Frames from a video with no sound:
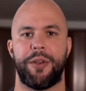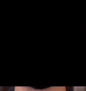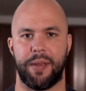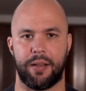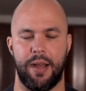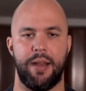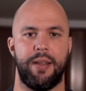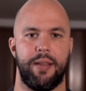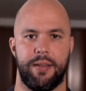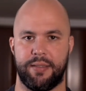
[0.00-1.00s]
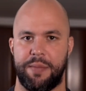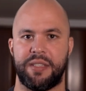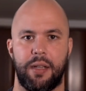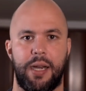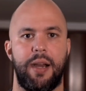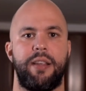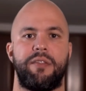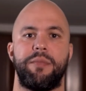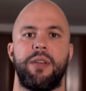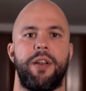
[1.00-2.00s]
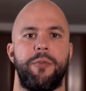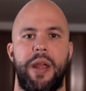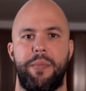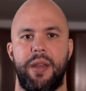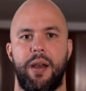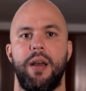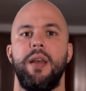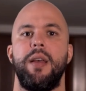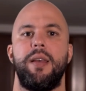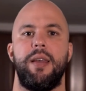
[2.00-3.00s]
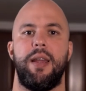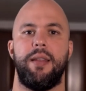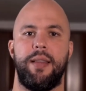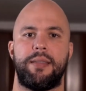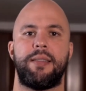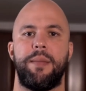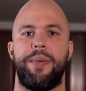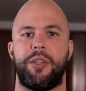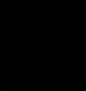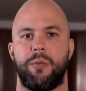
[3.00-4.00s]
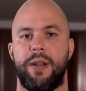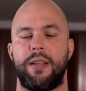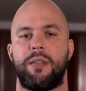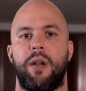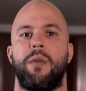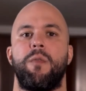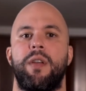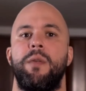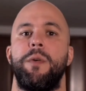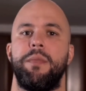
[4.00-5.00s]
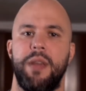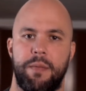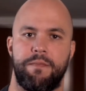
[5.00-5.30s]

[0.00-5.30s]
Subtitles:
Here's my client. His name is Salah. He's from Saudi Arabia. And this is the picture when he started working with me.